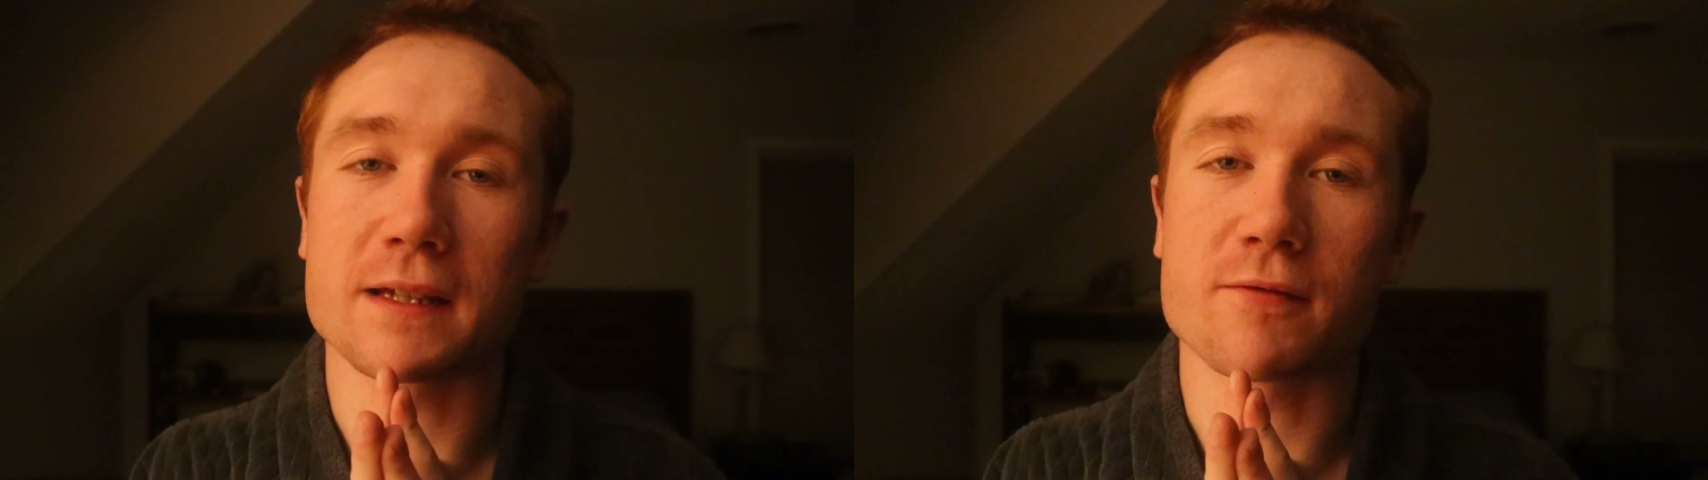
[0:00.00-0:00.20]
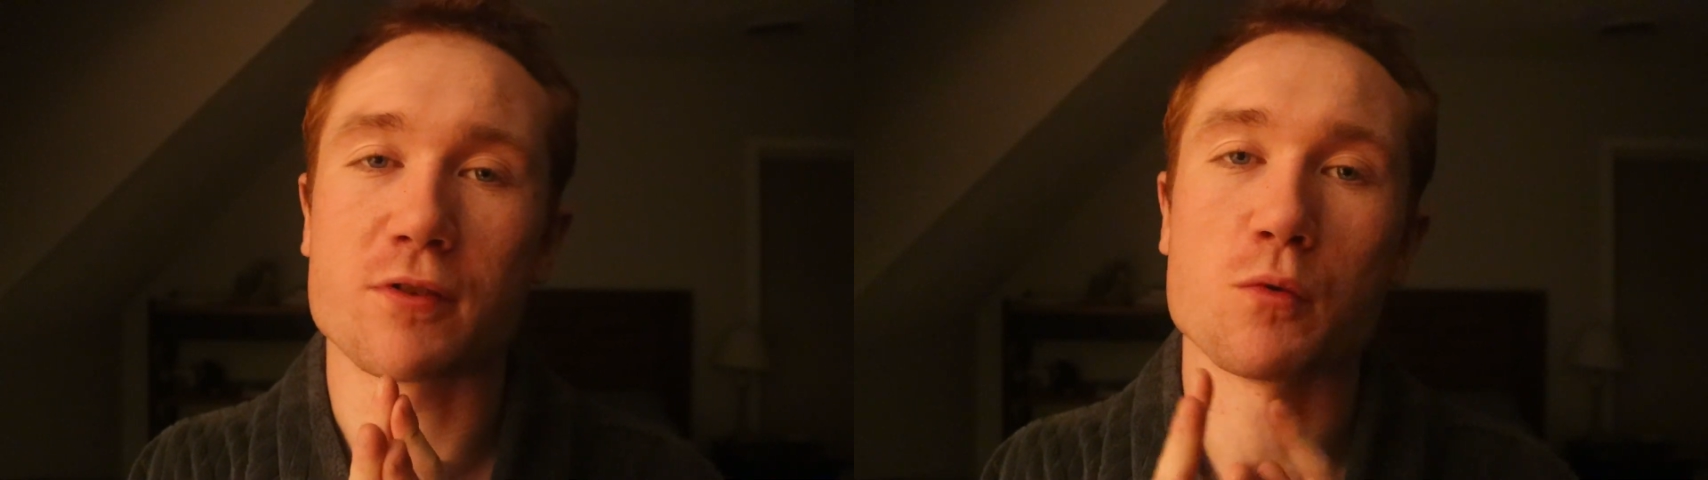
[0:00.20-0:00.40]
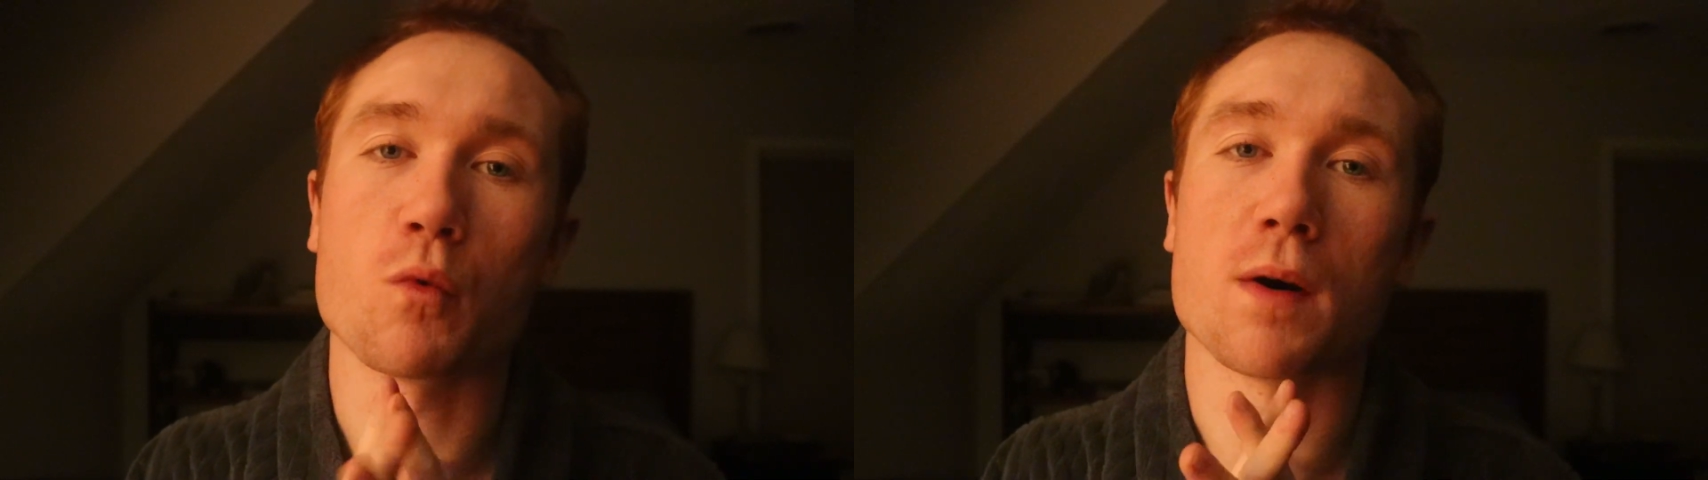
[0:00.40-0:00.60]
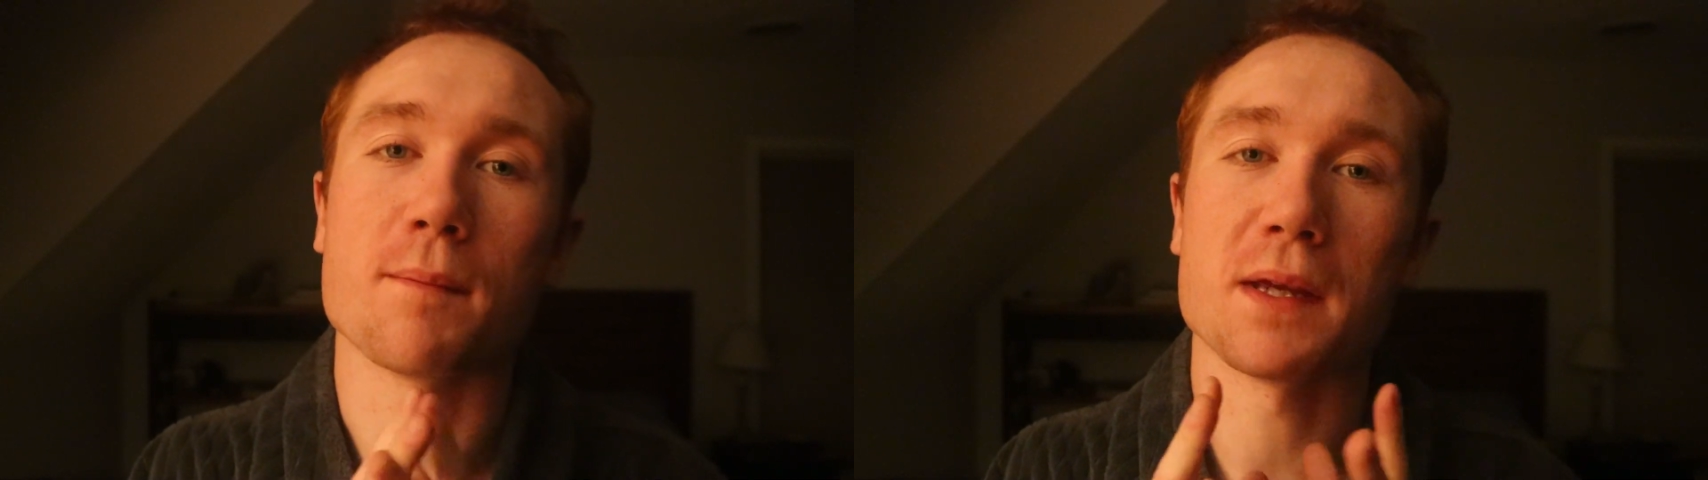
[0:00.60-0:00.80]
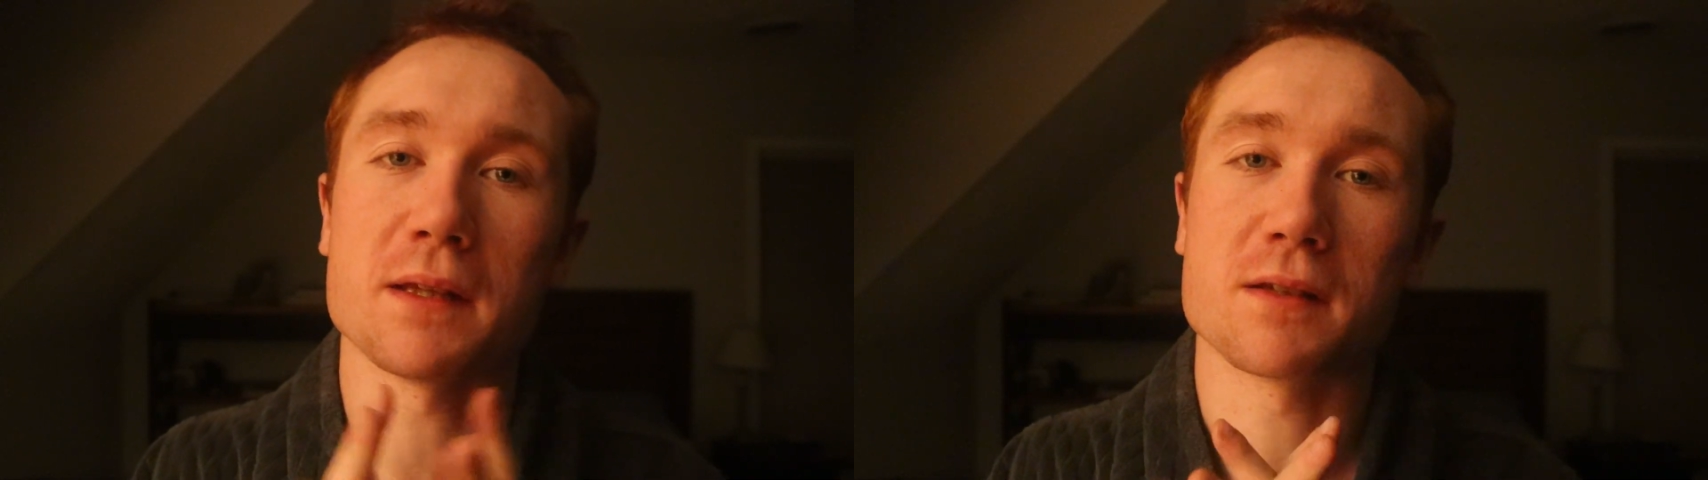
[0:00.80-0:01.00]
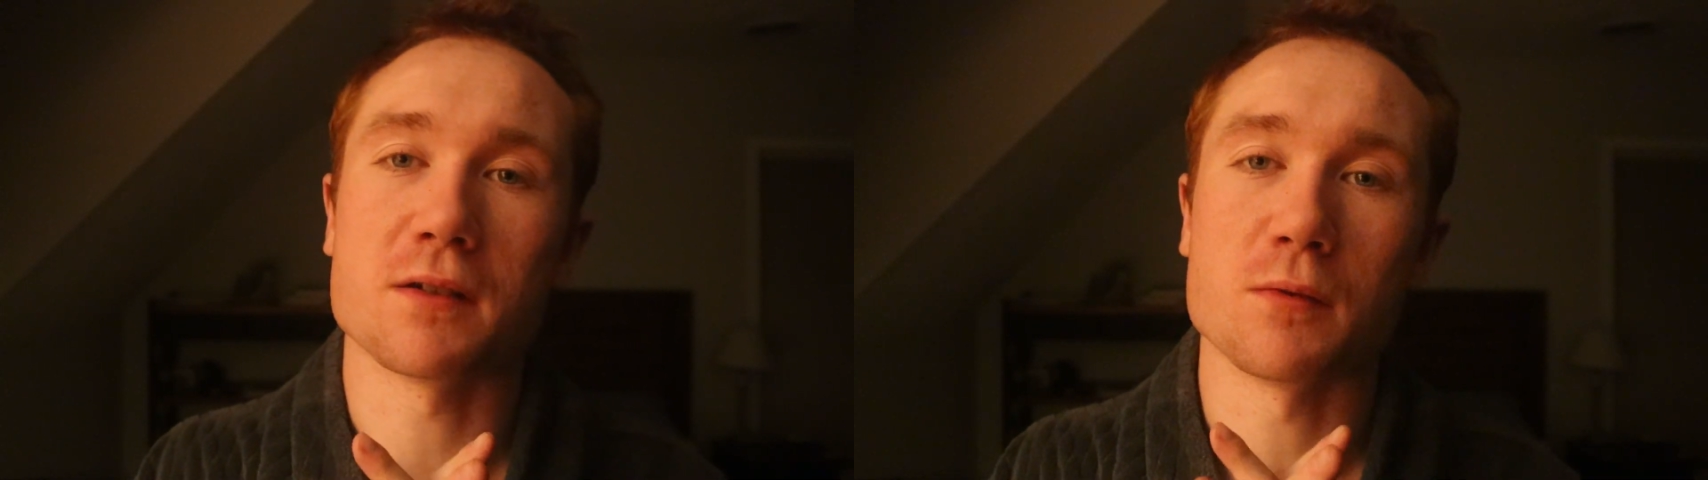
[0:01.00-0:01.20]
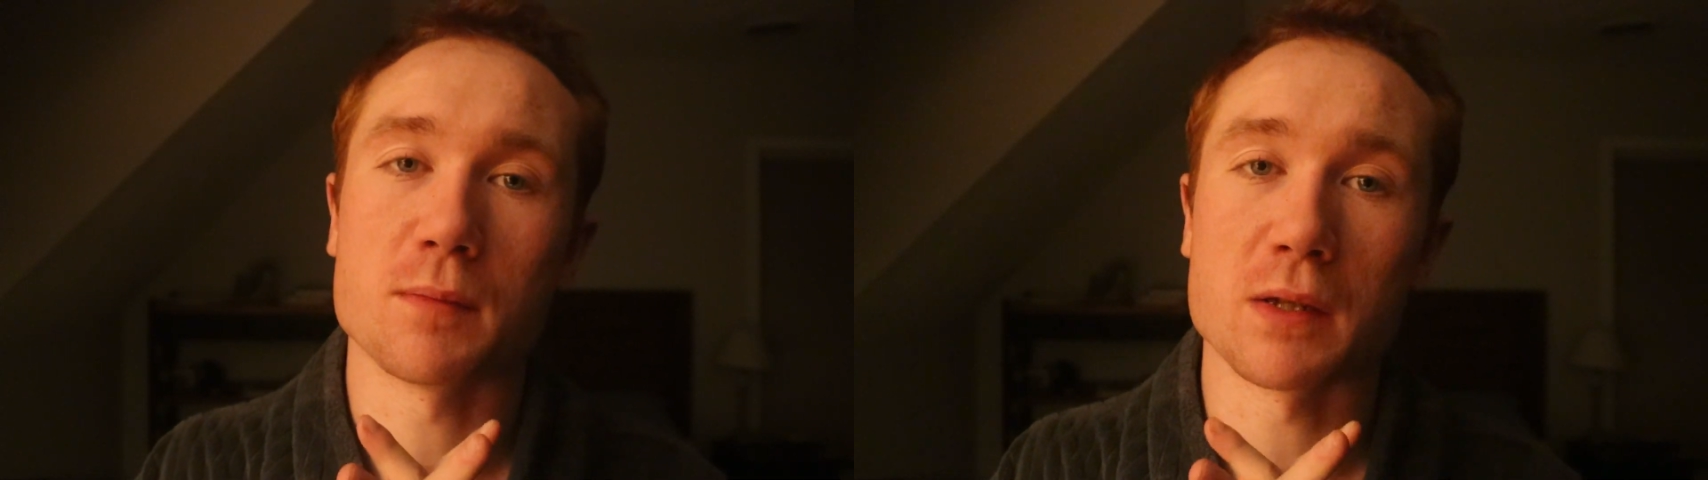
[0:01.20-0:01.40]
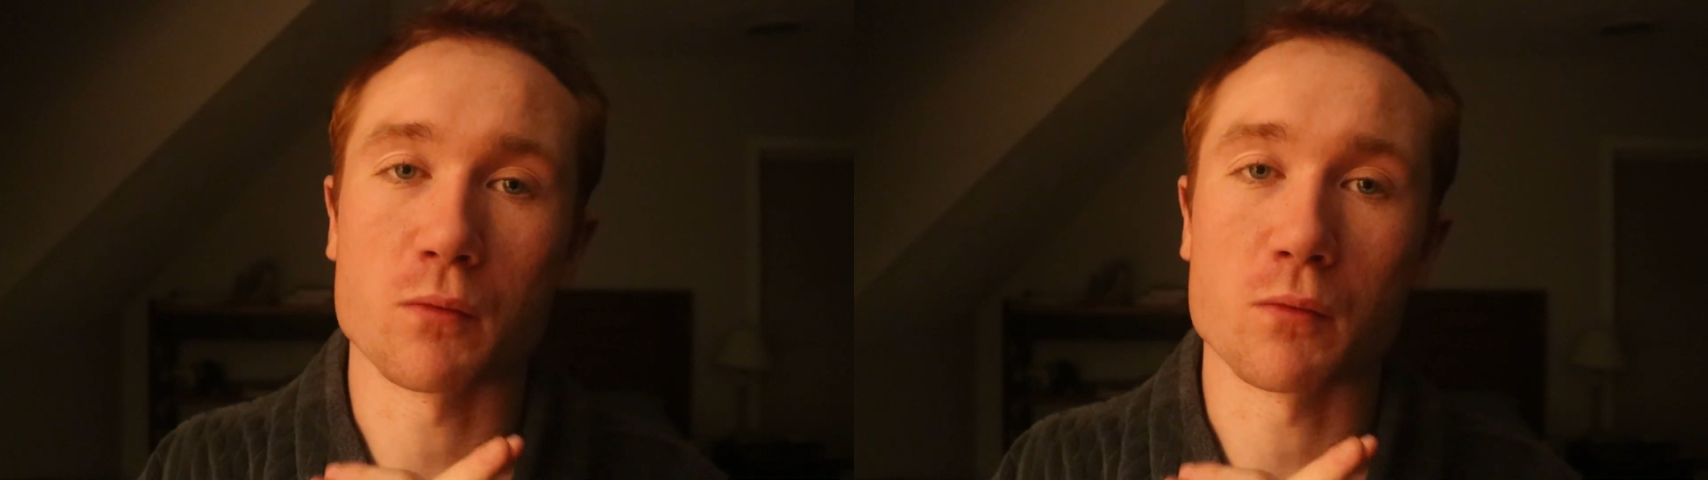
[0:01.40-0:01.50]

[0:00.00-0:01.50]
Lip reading: if you want me to be